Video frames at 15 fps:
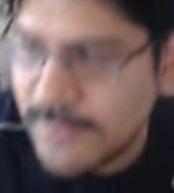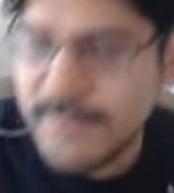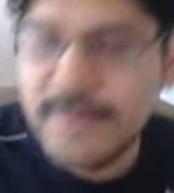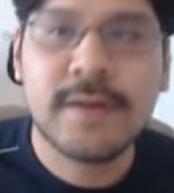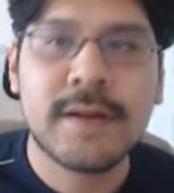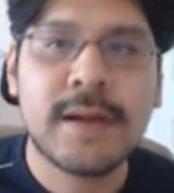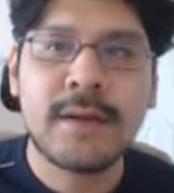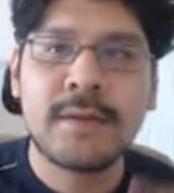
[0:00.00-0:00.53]

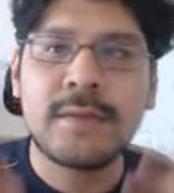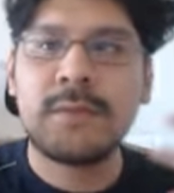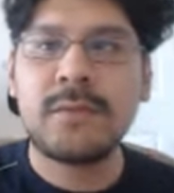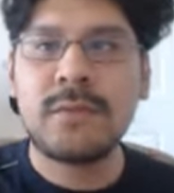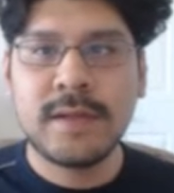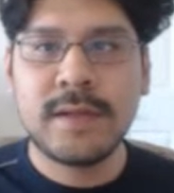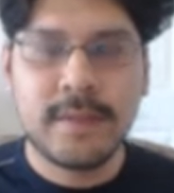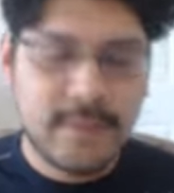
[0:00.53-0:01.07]
figure out
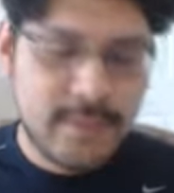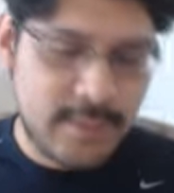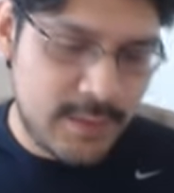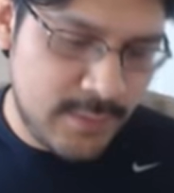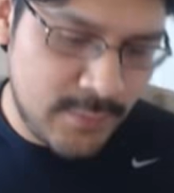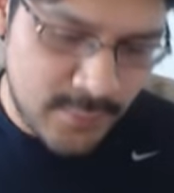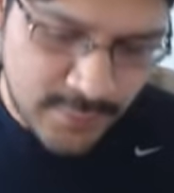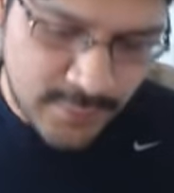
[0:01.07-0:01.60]
what
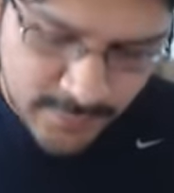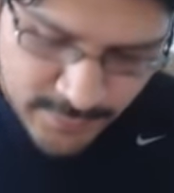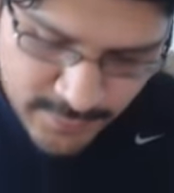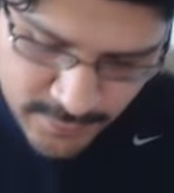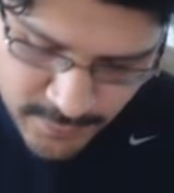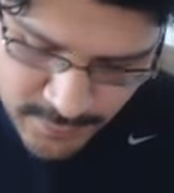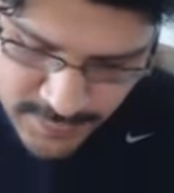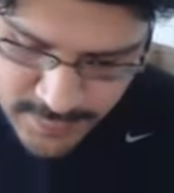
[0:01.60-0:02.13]
setting works for
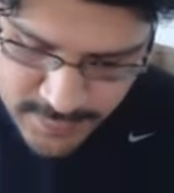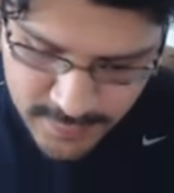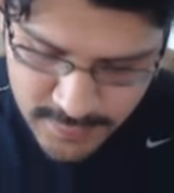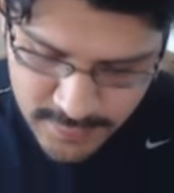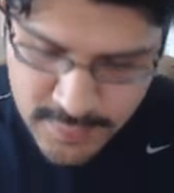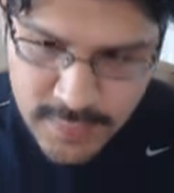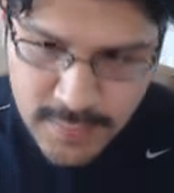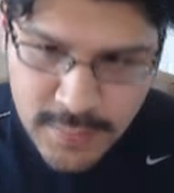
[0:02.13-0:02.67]
your
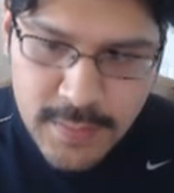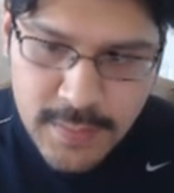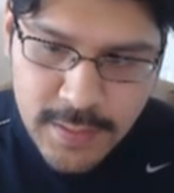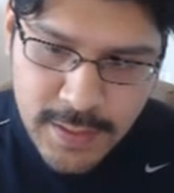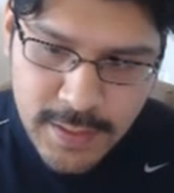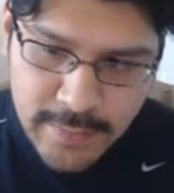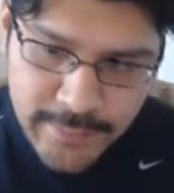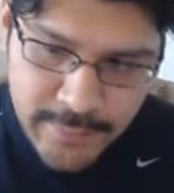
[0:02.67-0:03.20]
printer
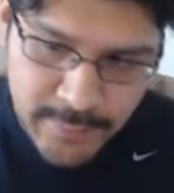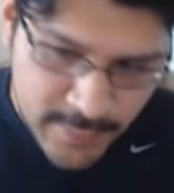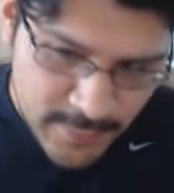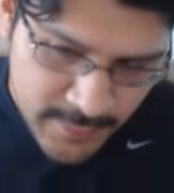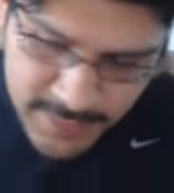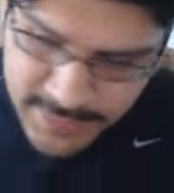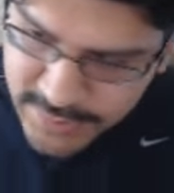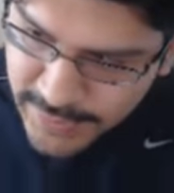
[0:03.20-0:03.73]
and if you want to
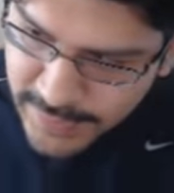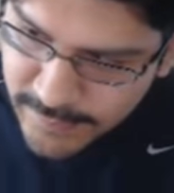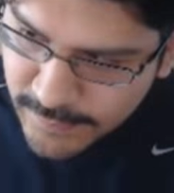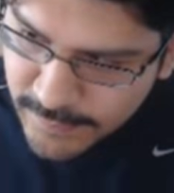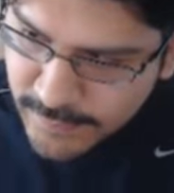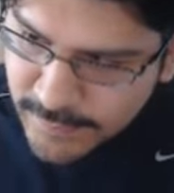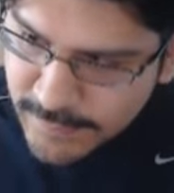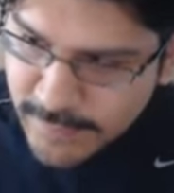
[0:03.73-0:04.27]
make changes
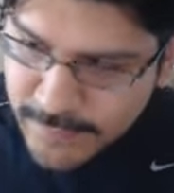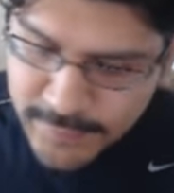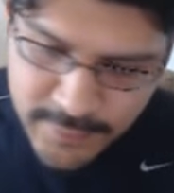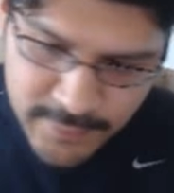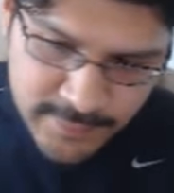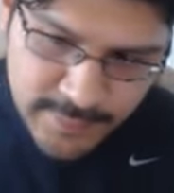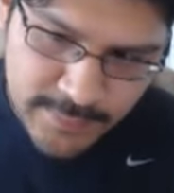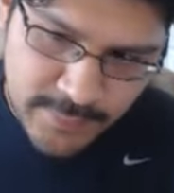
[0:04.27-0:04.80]
and stuff, we
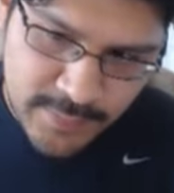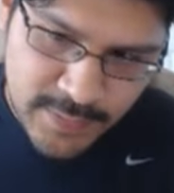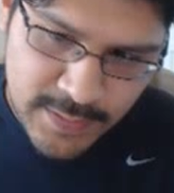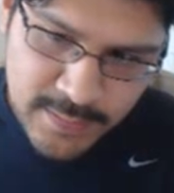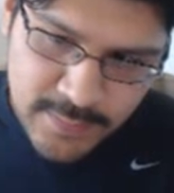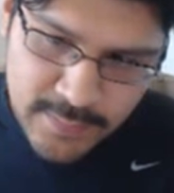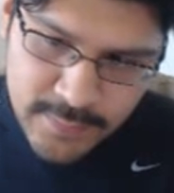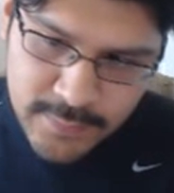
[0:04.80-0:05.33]
always give
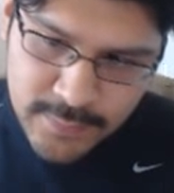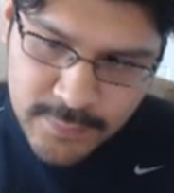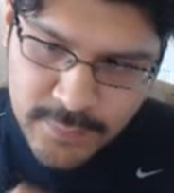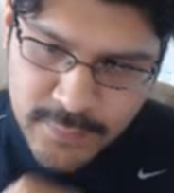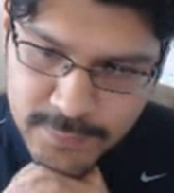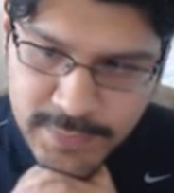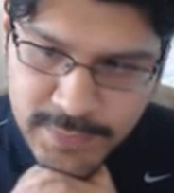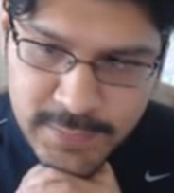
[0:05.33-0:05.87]
away the, the
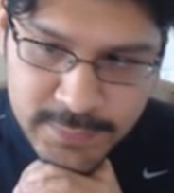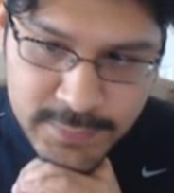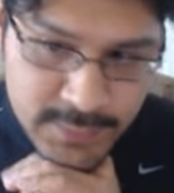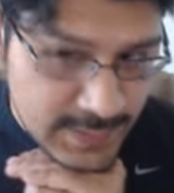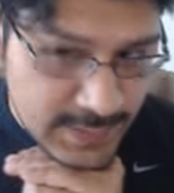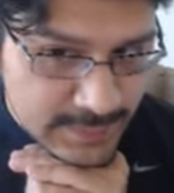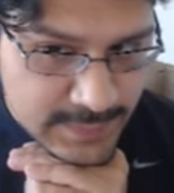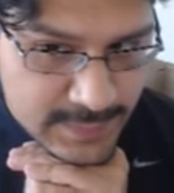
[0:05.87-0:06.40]
source files, so you
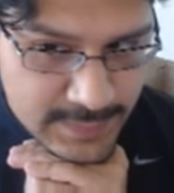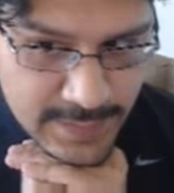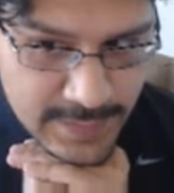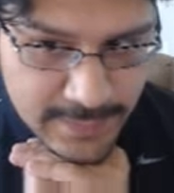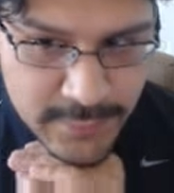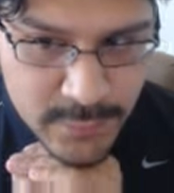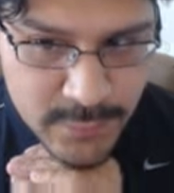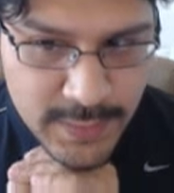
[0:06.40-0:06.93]
guys can
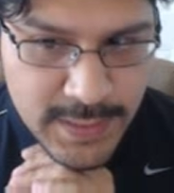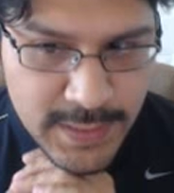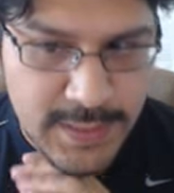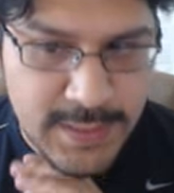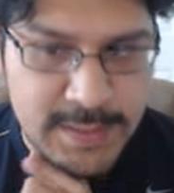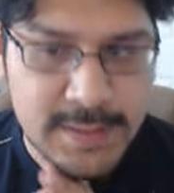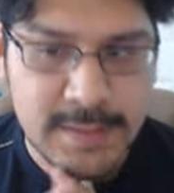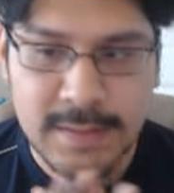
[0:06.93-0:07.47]
have your way
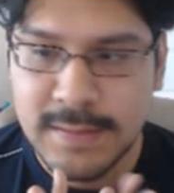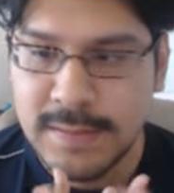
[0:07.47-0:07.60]
at it.